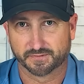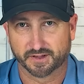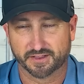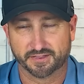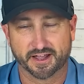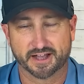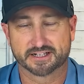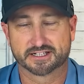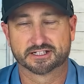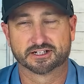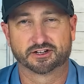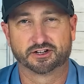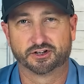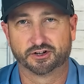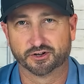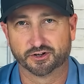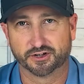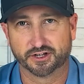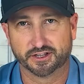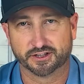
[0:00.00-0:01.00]
And that's
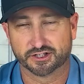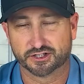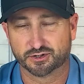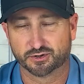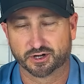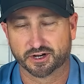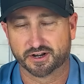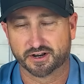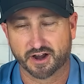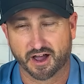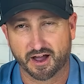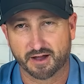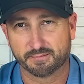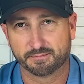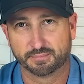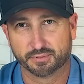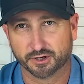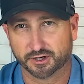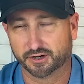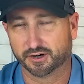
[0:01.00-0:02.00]
security that you
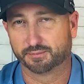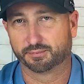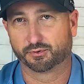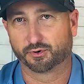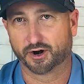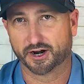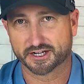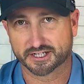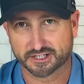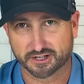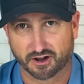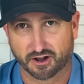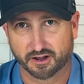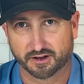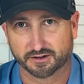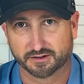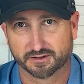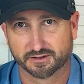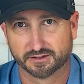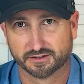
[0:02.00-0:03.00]
cannot put a price
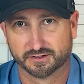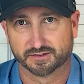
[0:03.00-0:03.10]
on.